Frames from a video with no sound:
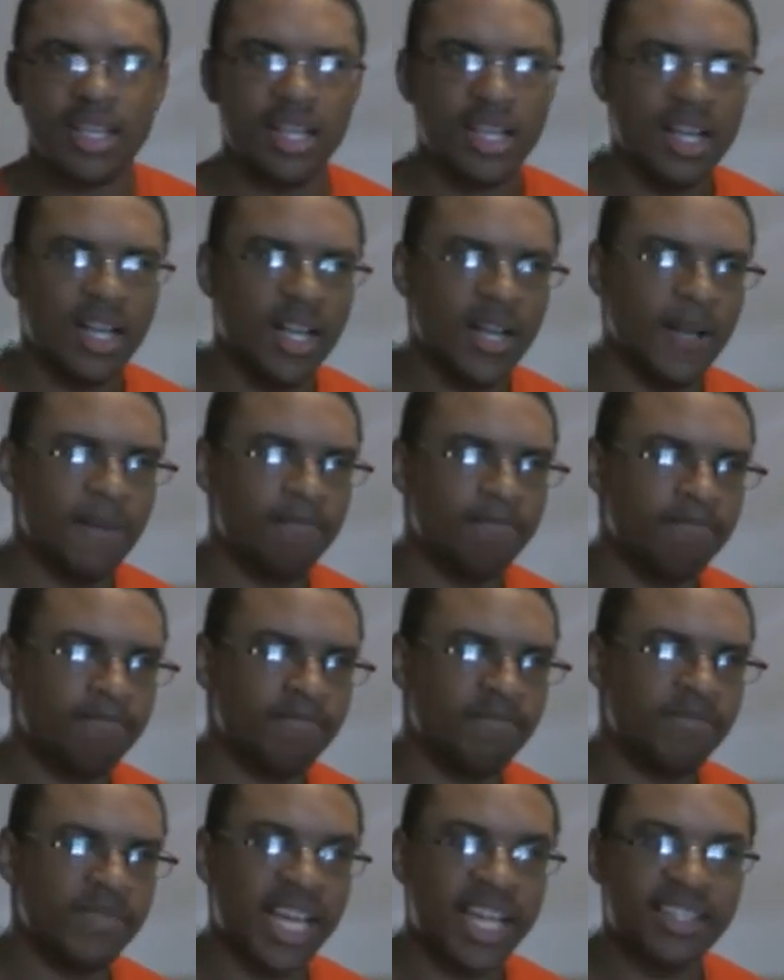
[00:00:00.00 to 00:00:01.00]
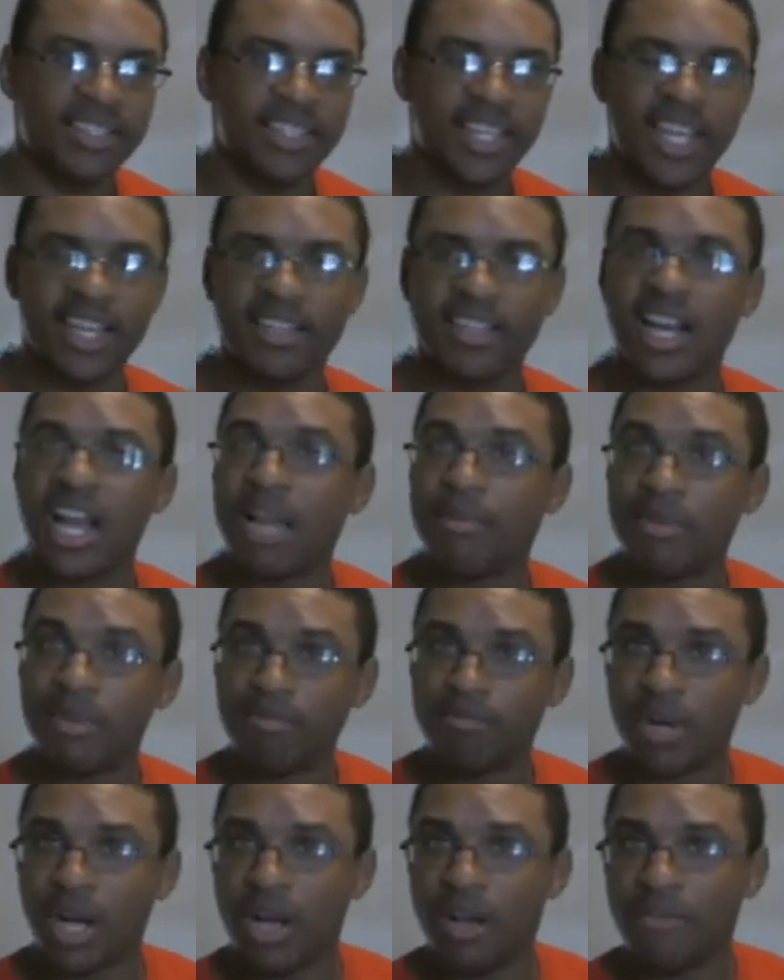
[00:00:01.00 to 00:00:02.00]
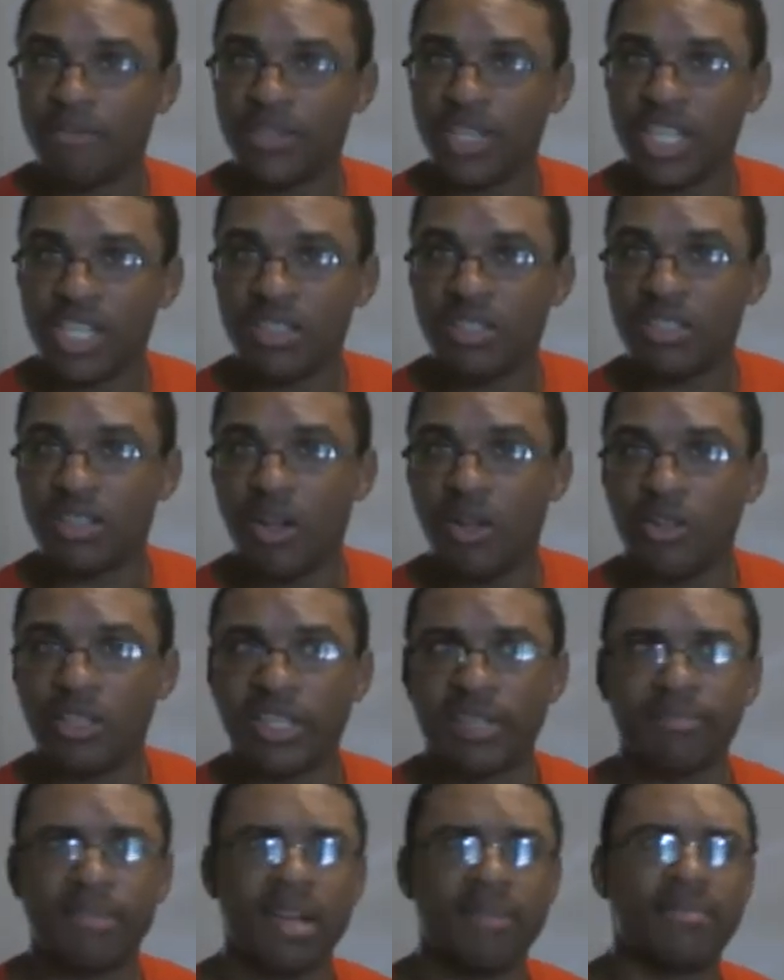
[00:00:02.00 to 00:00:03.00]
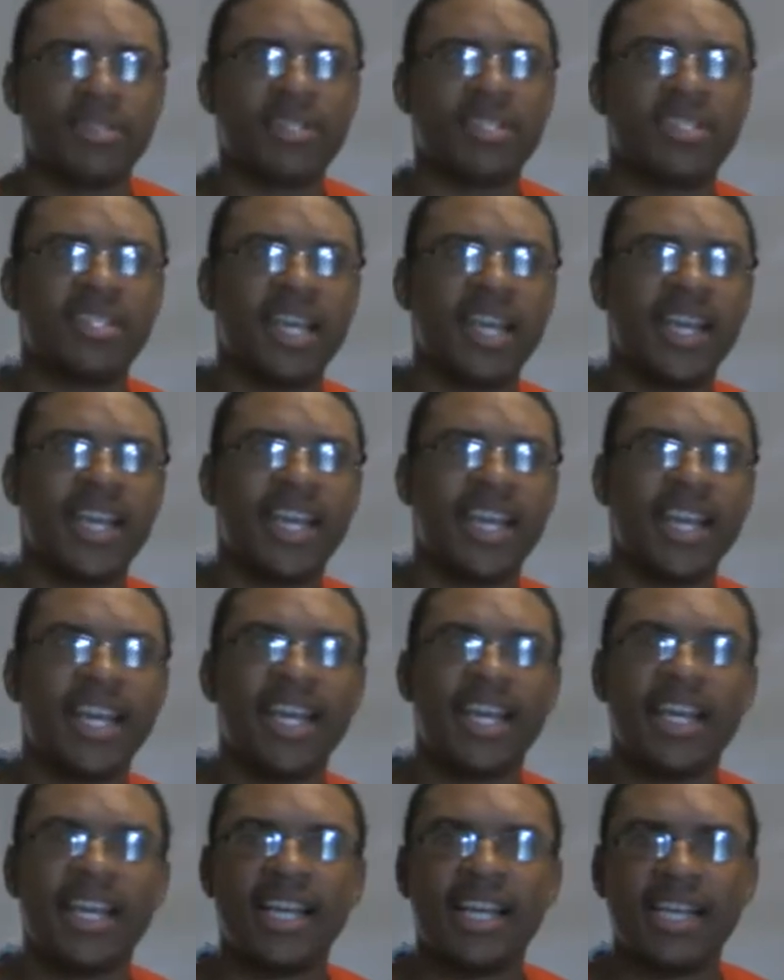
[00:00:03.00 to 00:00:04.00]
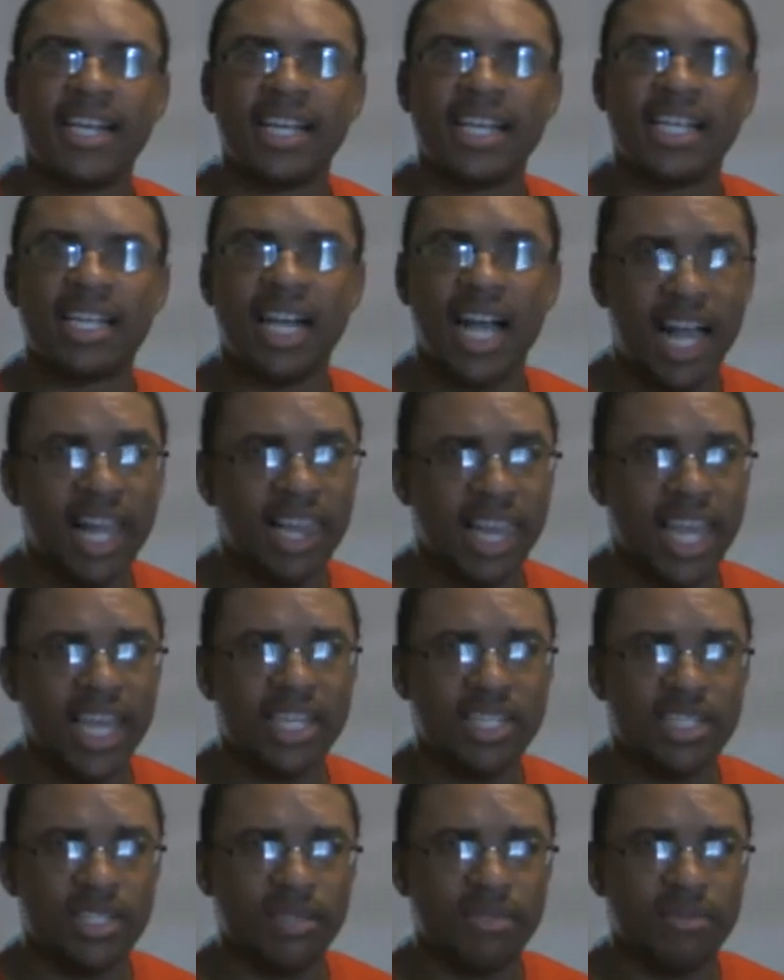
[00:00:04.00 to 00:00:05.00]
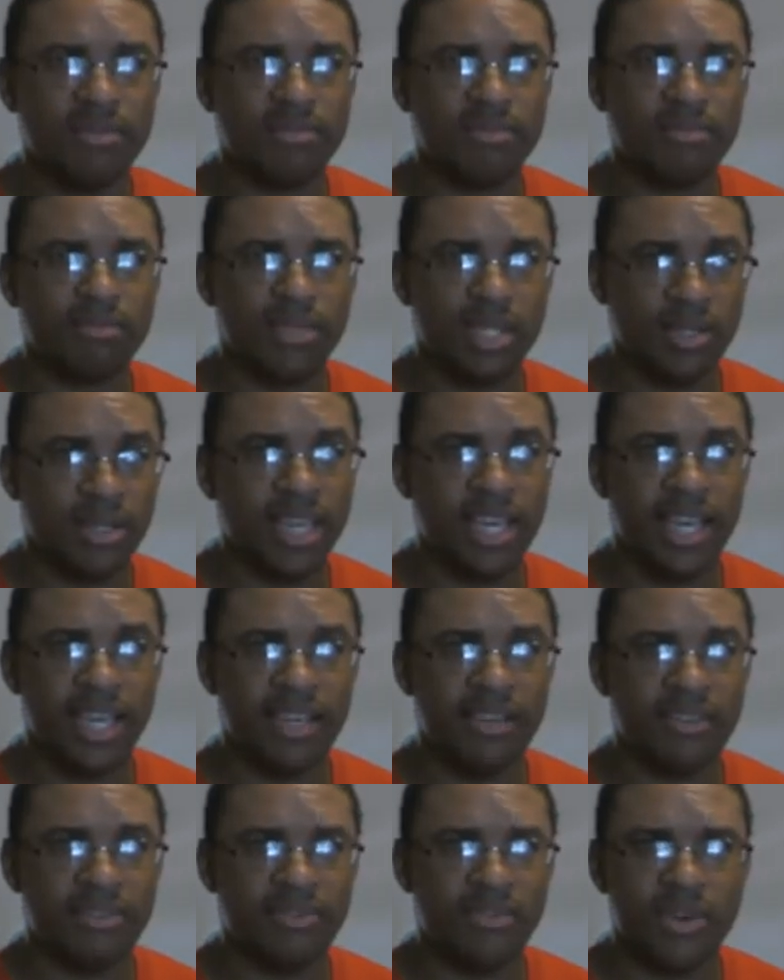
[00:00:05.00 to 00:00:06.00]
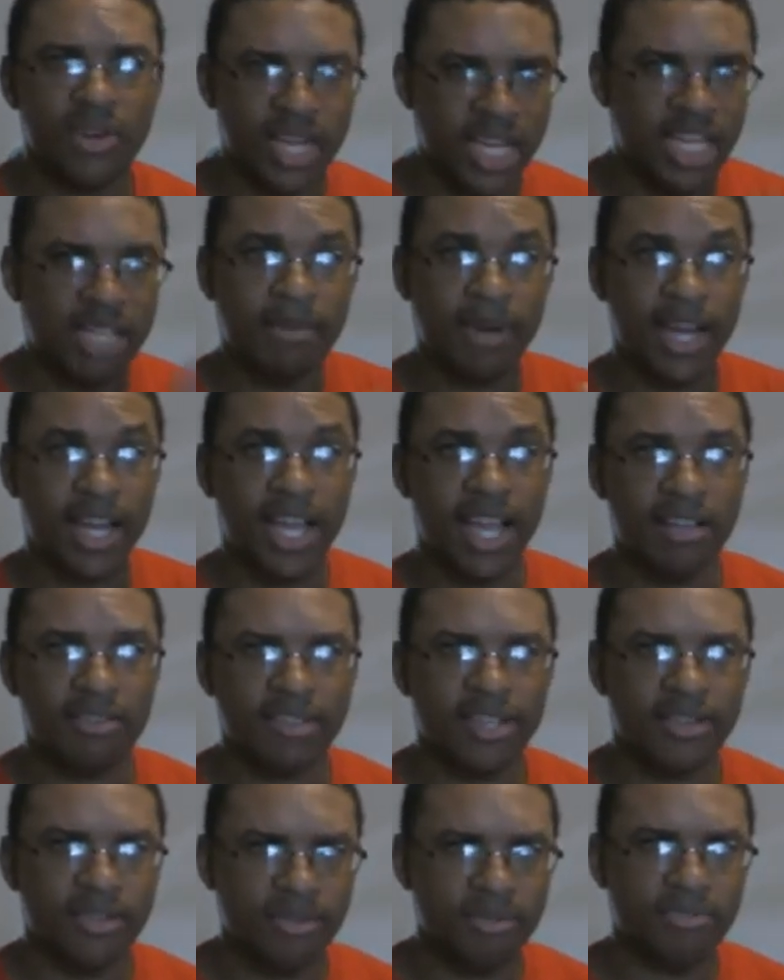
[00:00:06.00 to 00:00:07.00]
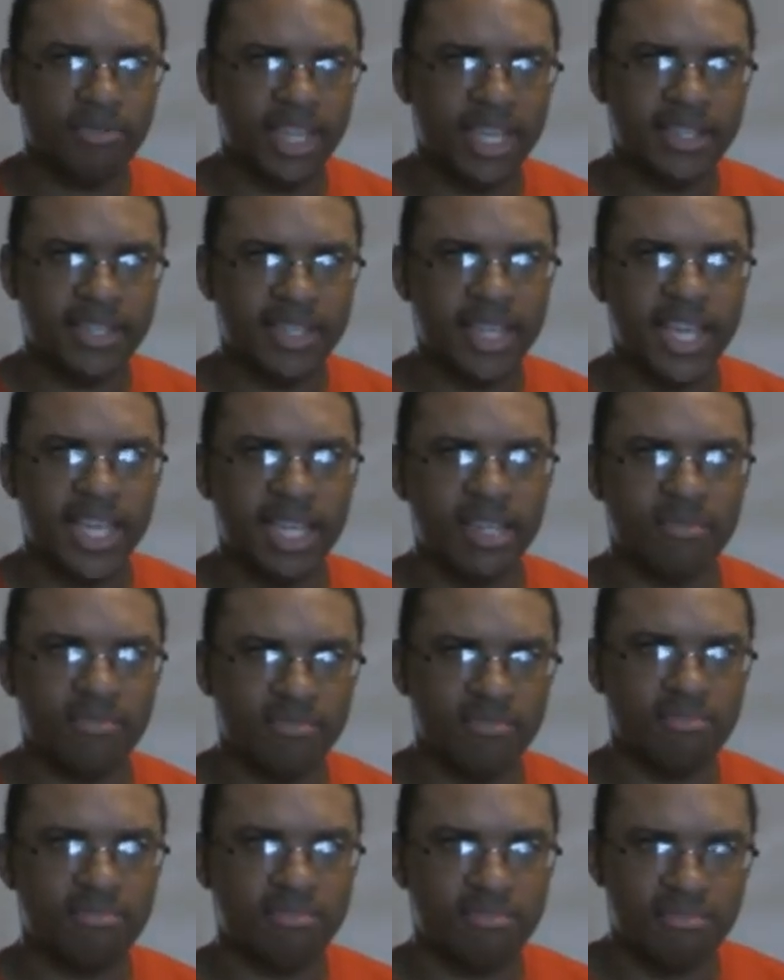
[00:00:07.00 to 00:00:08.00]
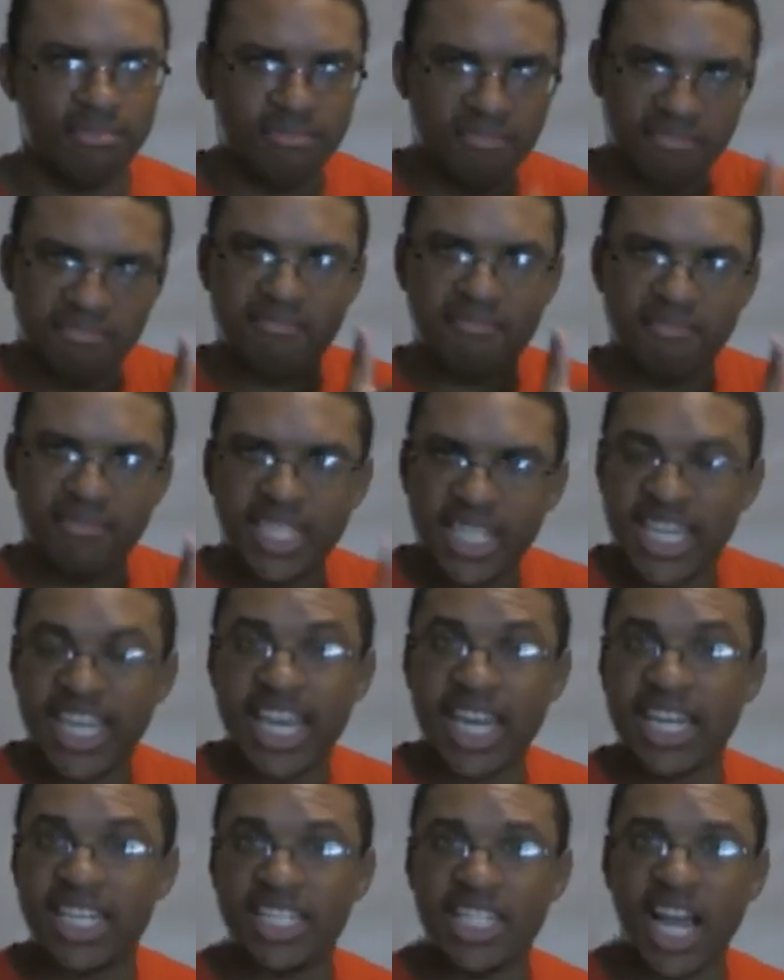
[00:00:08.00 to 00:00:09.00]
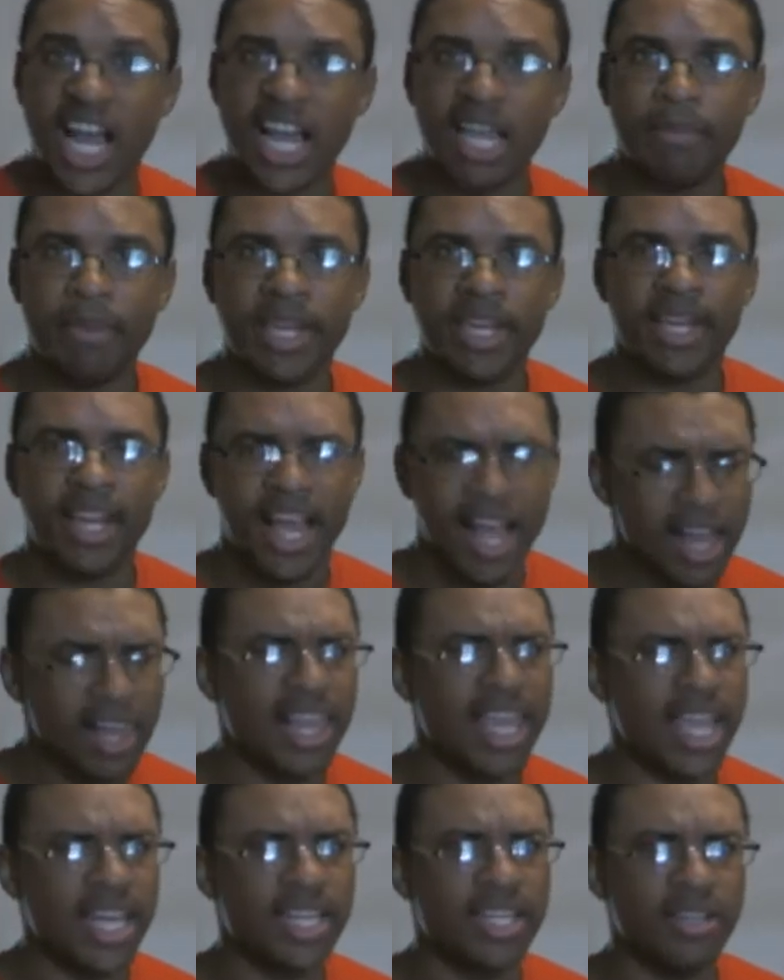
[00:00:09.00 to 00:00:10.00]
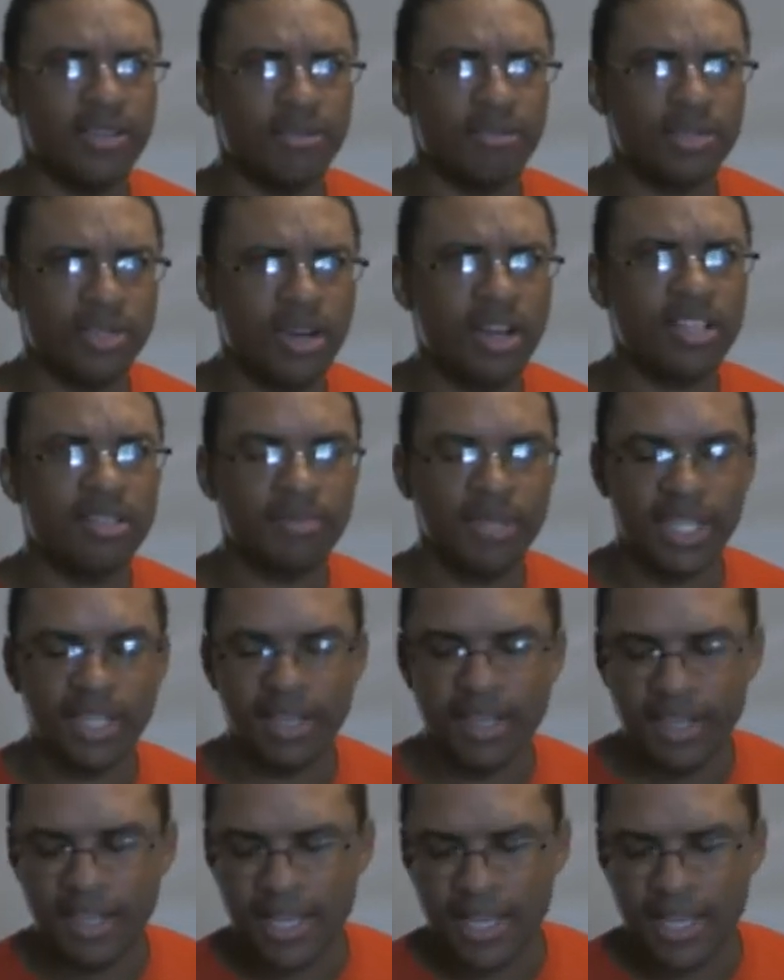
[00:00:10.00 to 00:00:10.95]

Not saying that I'm above insulting, but I'm just saying, I'll end you, okay? For anybody out there who thinks they can get a jibe in, I'll end you, trust me.